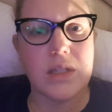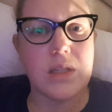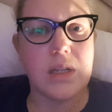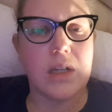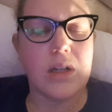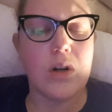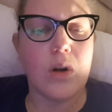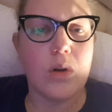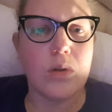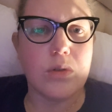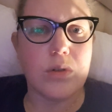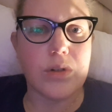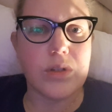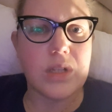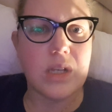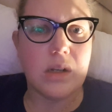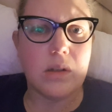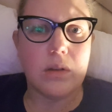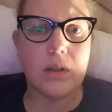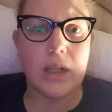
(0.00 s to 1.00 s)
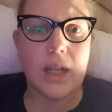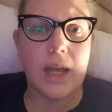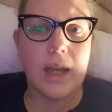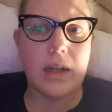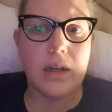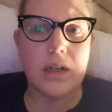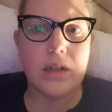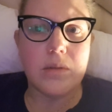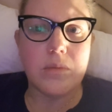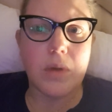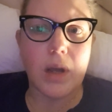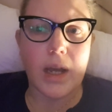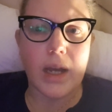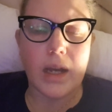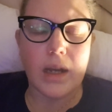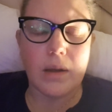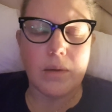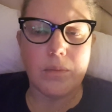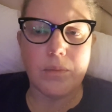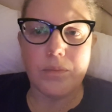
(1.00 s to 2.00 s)
It's like an
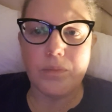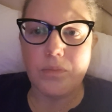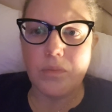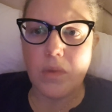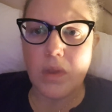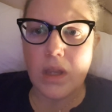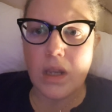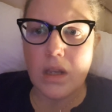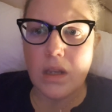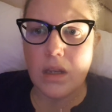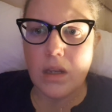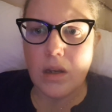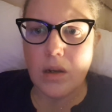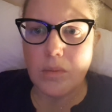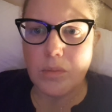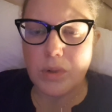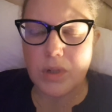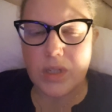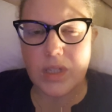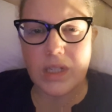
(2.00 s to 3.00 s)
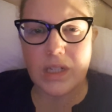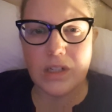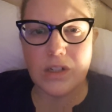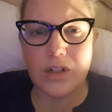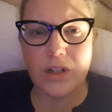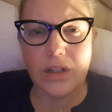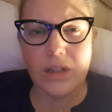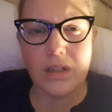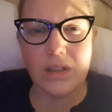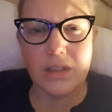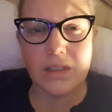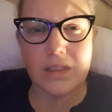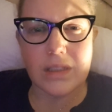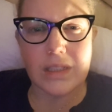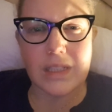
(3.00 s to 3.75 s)
ultrasound-led procedure.